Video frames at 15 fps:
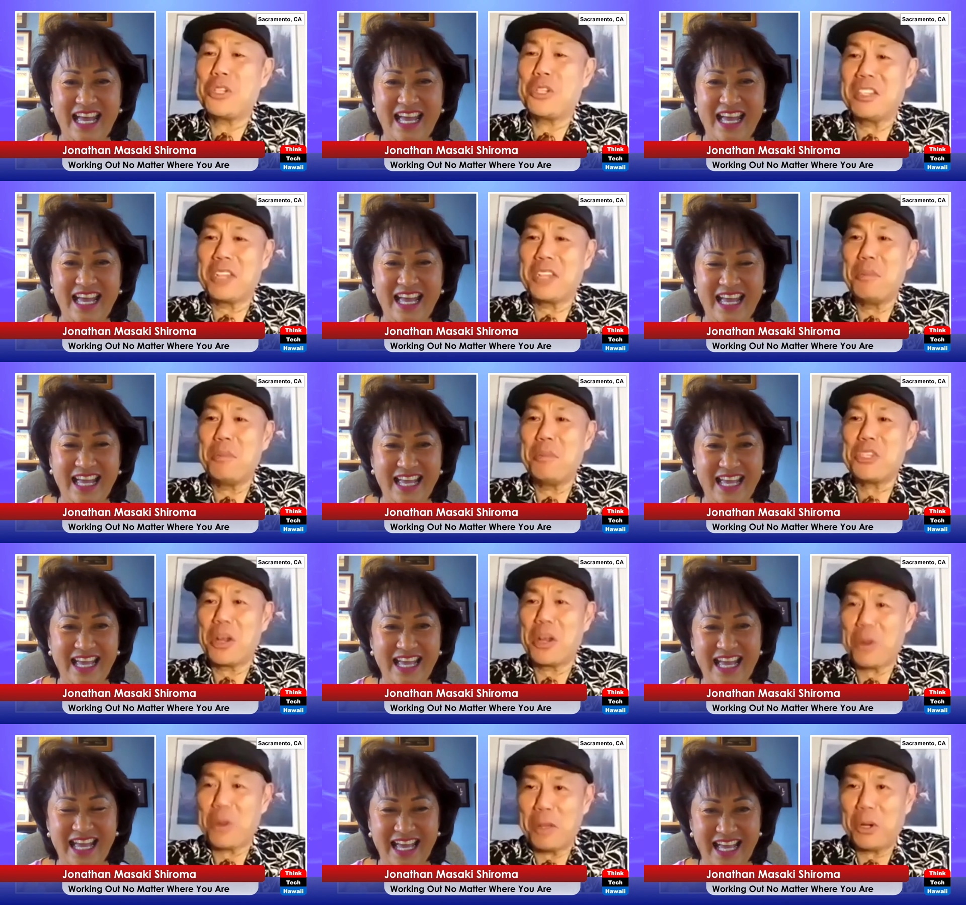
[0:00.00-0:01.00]
Speaker 1: Yes, I'm in
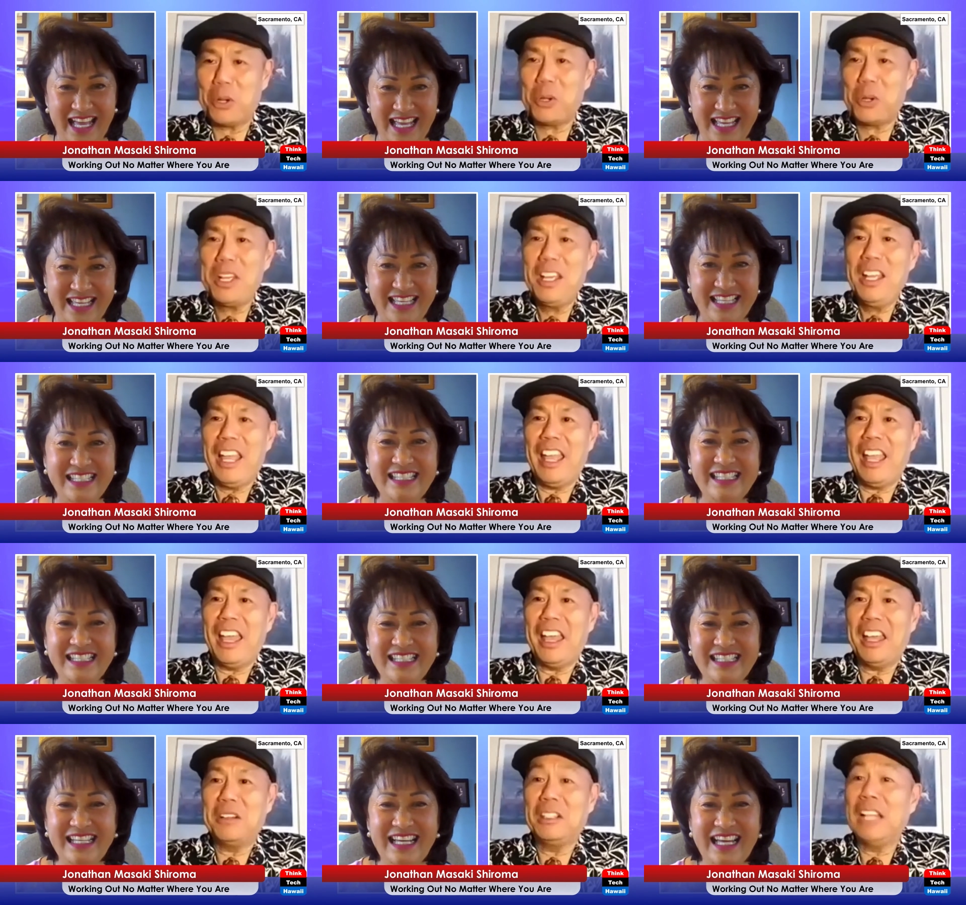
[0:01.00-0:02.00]
Sacramento
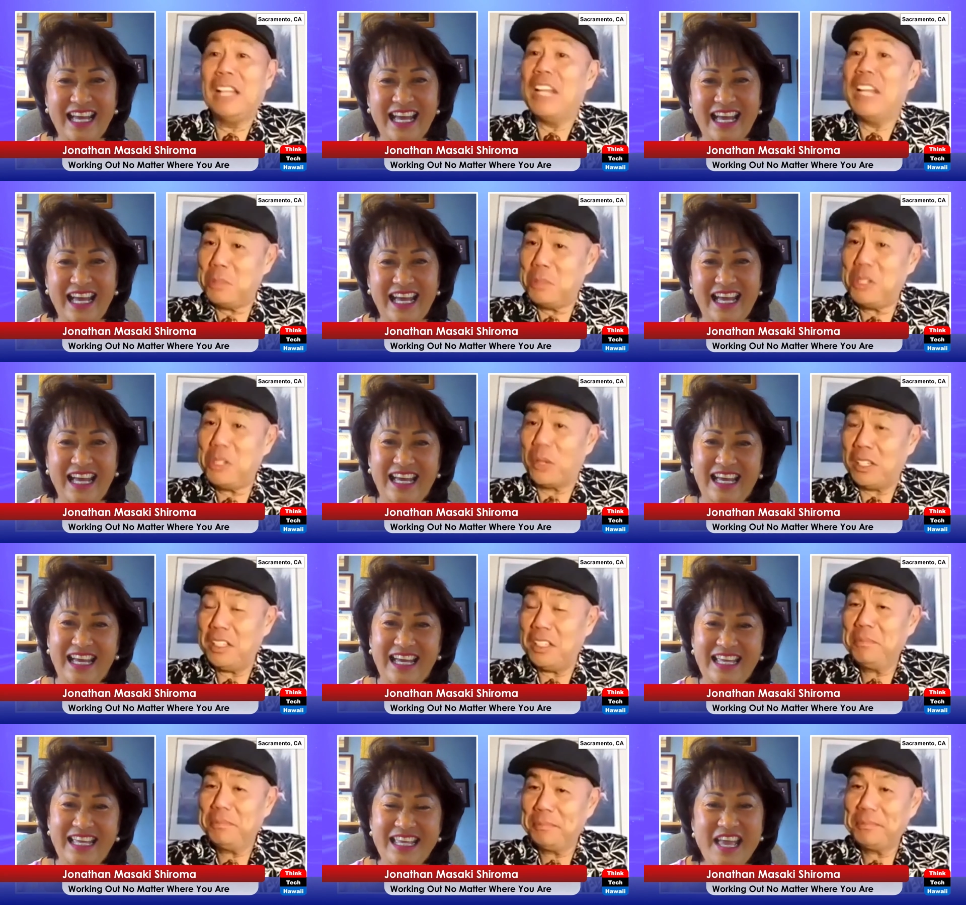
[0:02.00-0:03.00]
and glad to be here, Wendy.
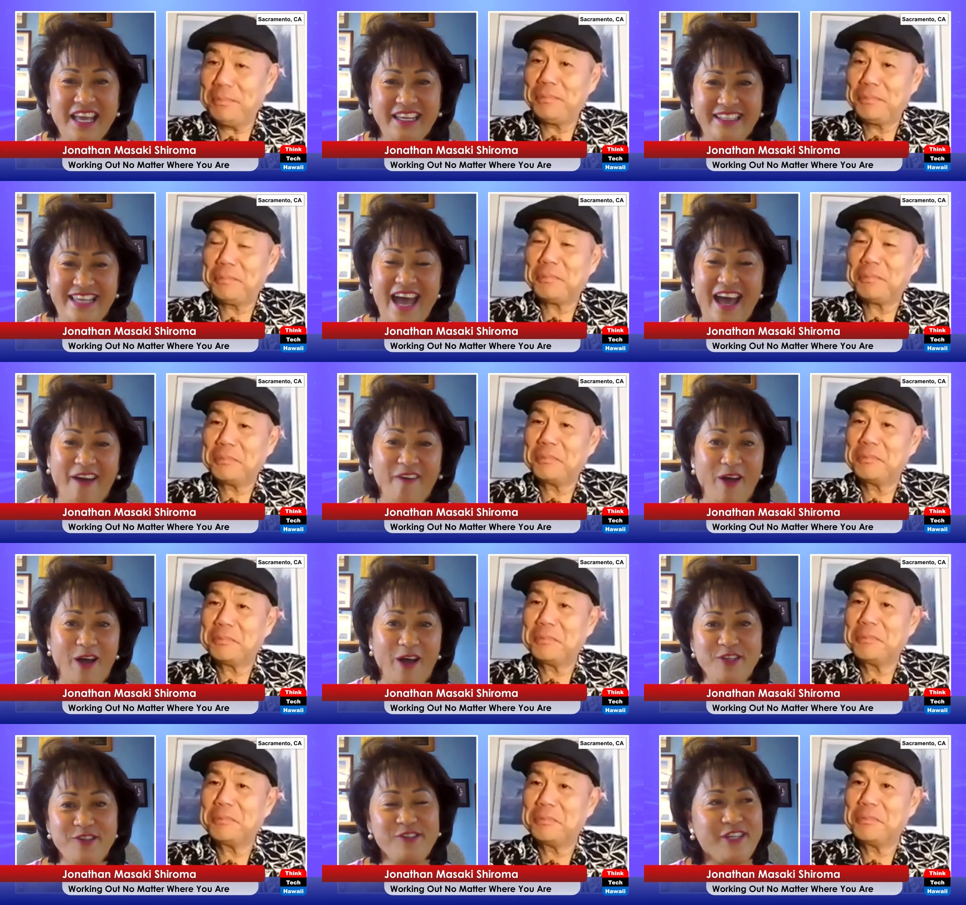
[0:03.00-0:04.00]
Speaker 2: Yeah,
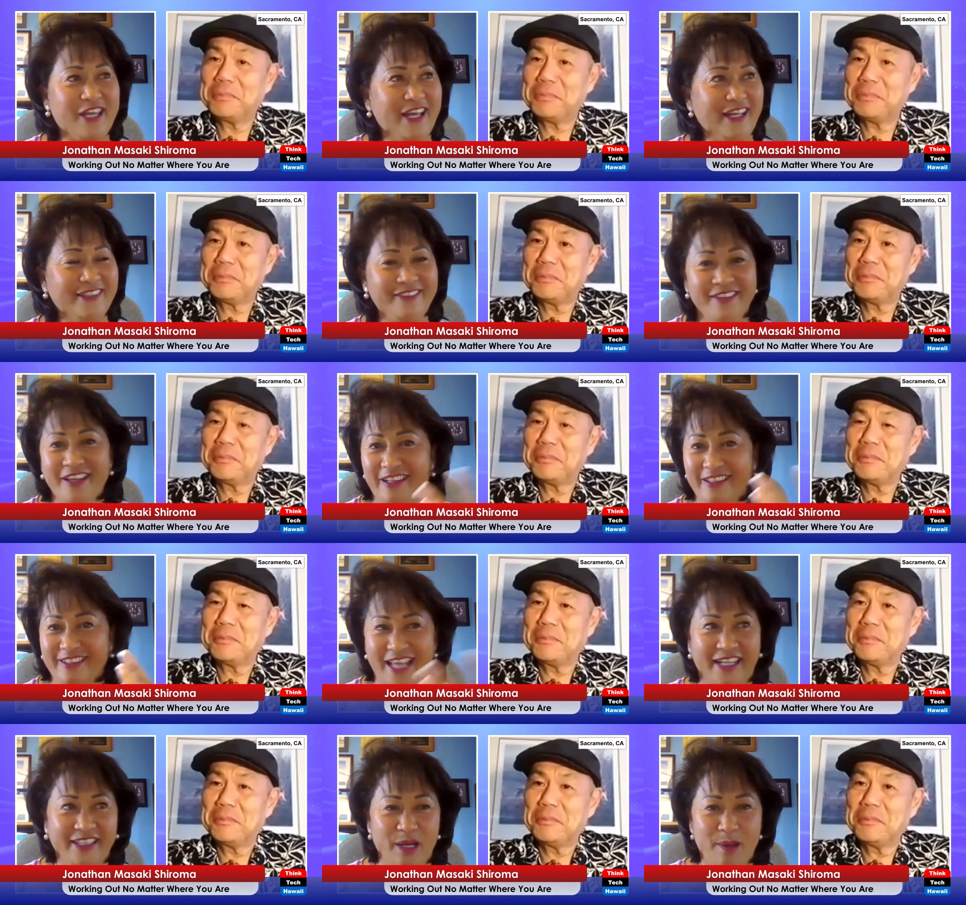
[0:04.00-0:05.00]
well, you can
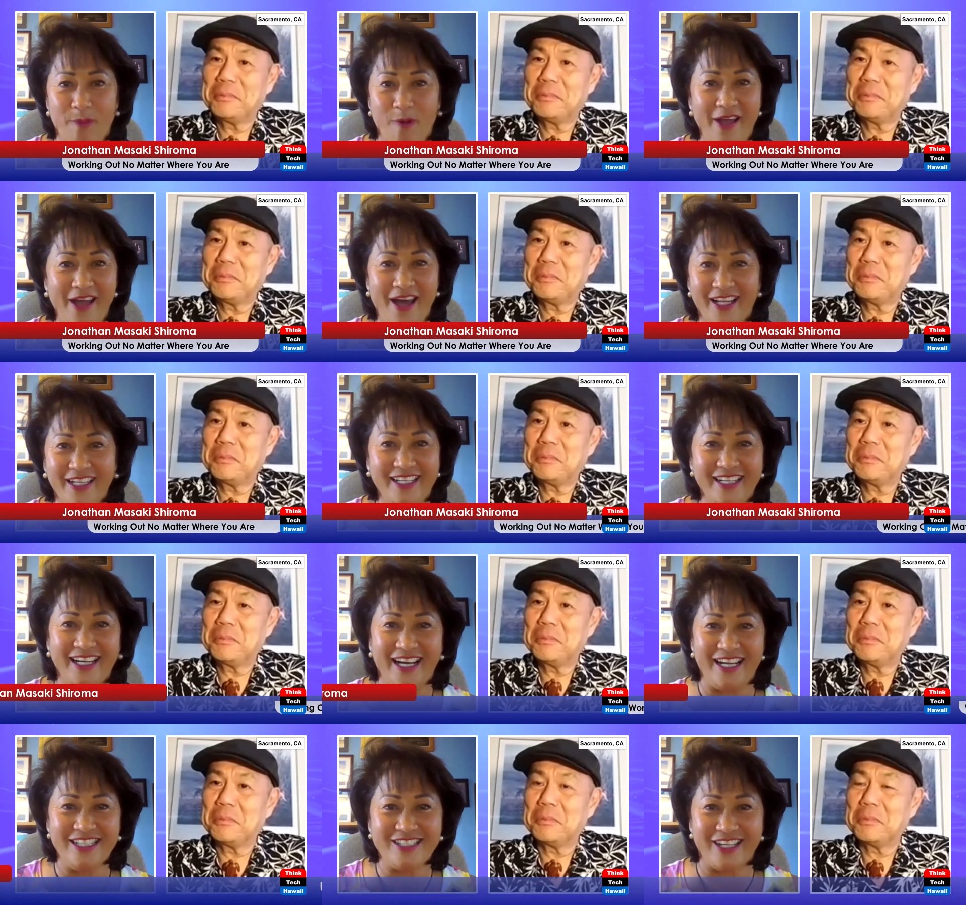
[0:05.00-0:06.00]
take the boy out of the
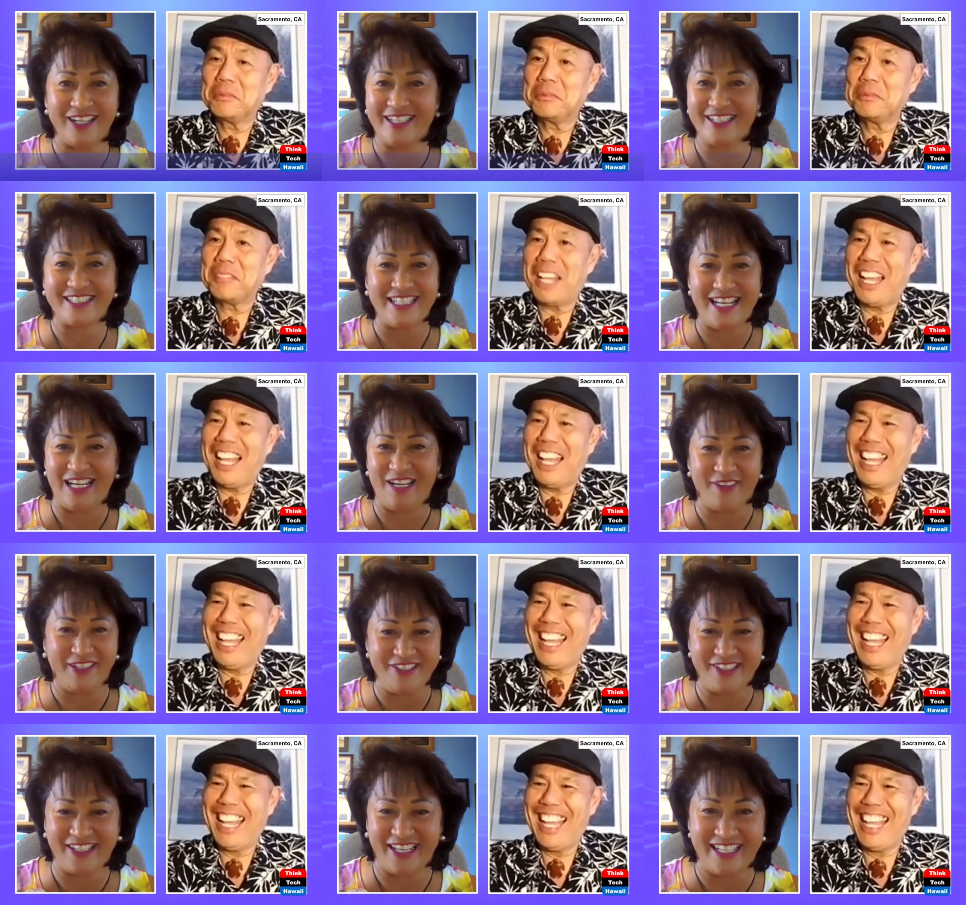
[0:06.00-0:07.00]
con- out of city,
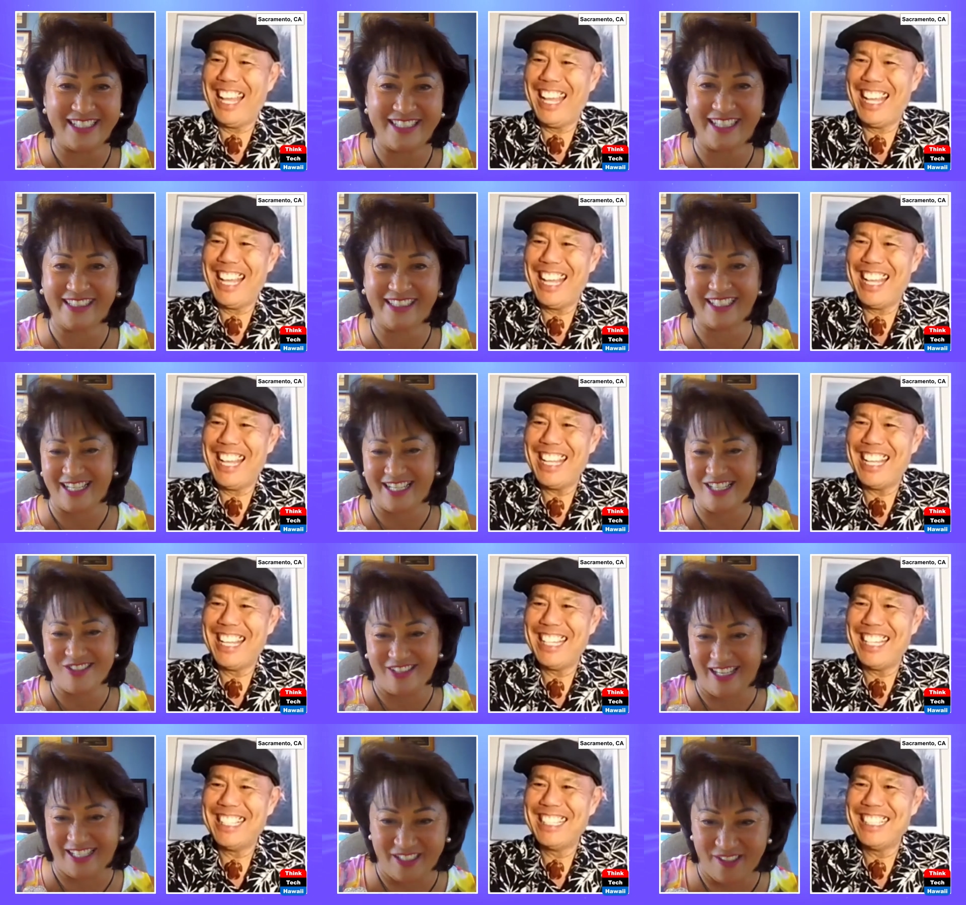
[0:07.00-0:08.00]
but you can't take the
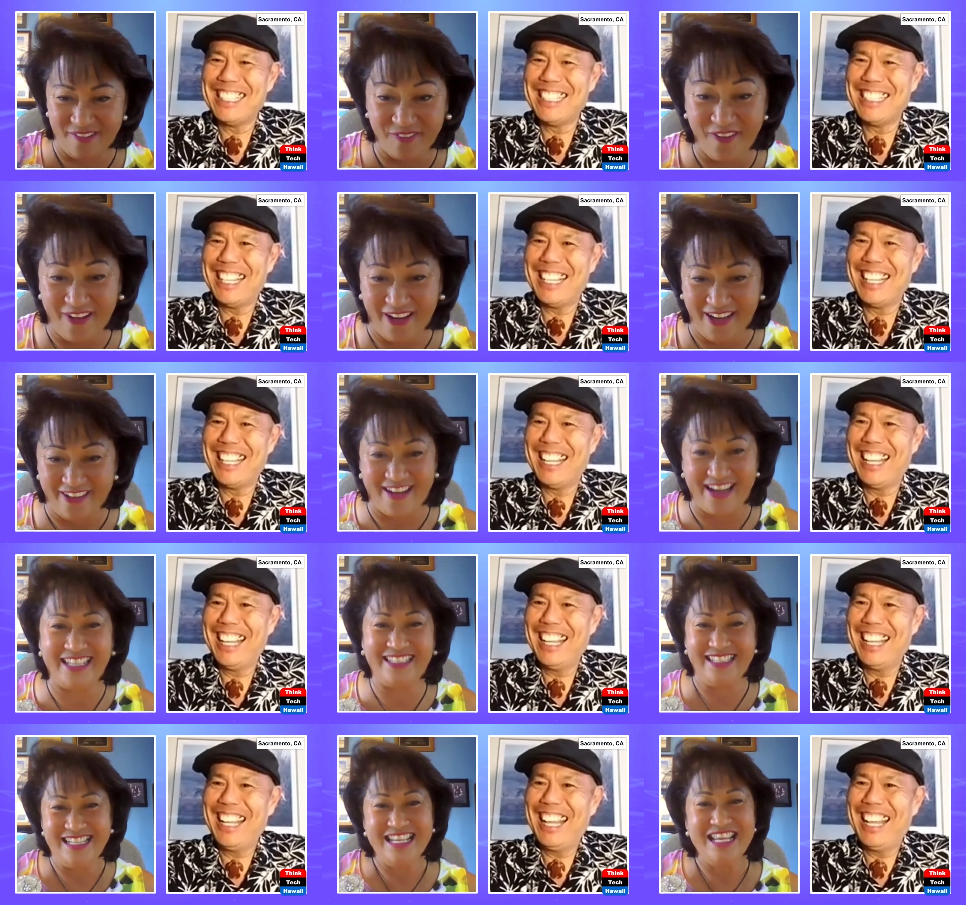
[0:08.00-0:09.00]
country out of the boy, right?